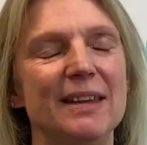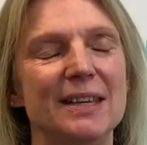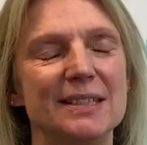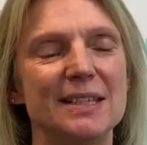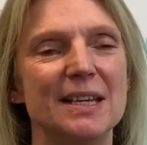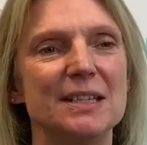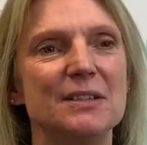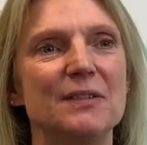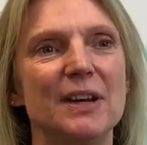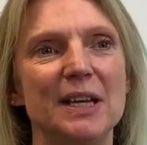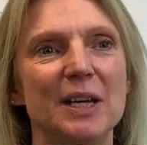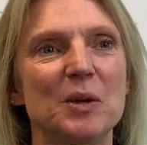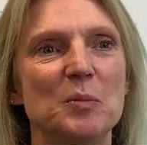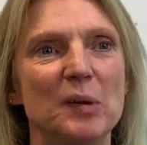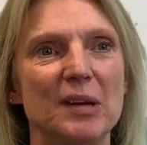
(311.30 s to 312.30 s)
extent of any
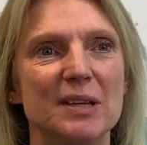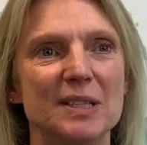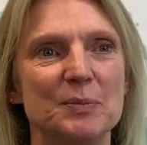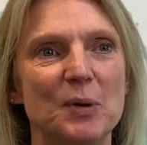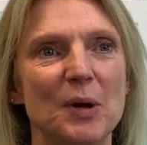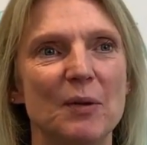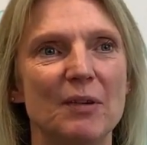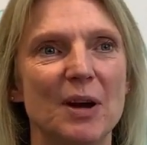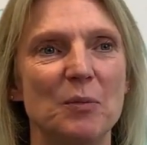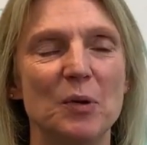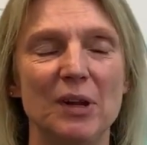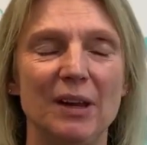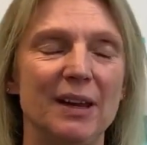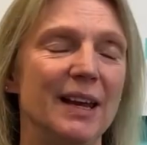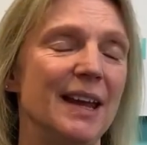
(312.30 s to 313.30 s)
compliance programme
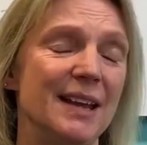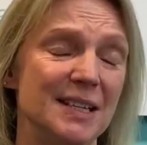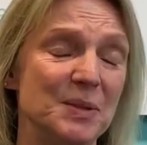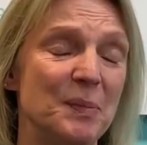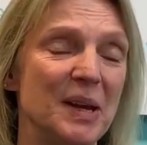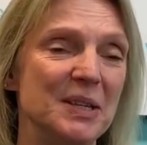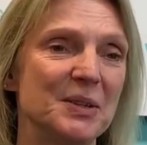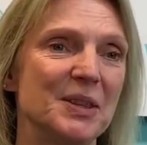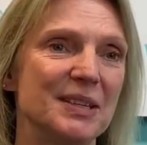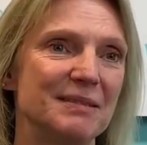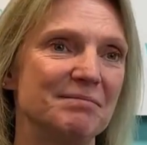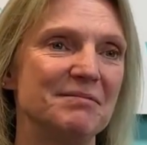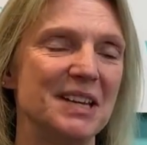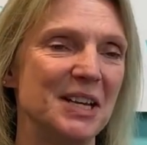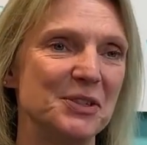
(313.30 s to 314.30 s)
will again depend on
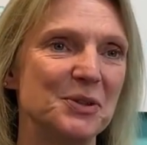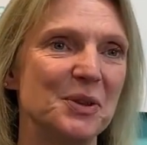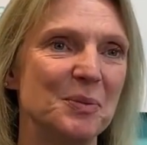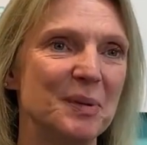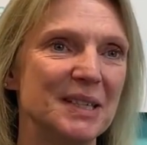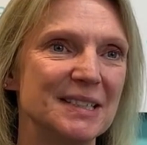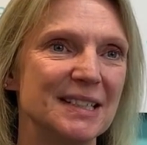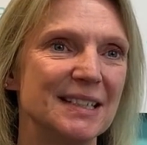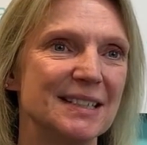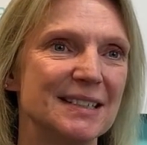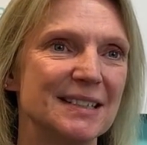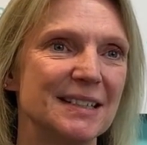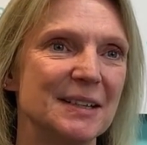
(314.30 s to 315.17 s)
the nature of the business.